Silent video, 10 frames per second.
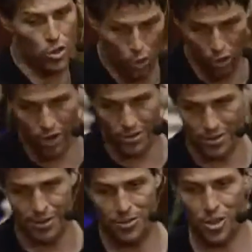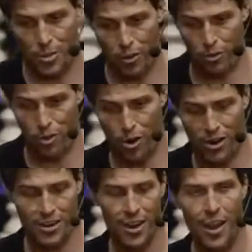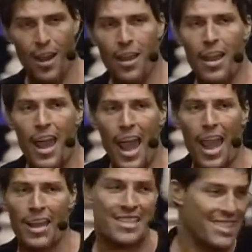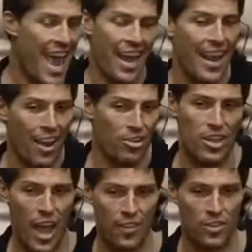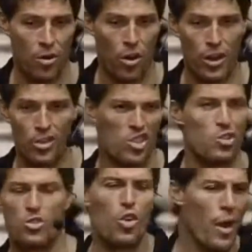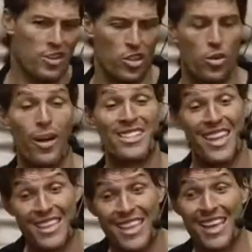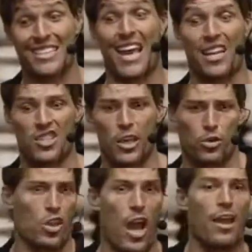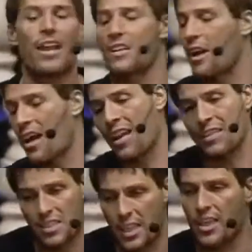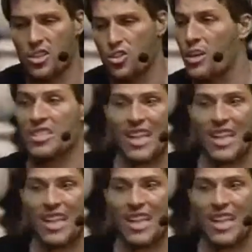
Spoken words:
door to the bedroom door. And I said, Dad, there's a guy at the door. And he goes, go, you answer the door. I said, I did. He's got to see you. So I kind of teased. I said,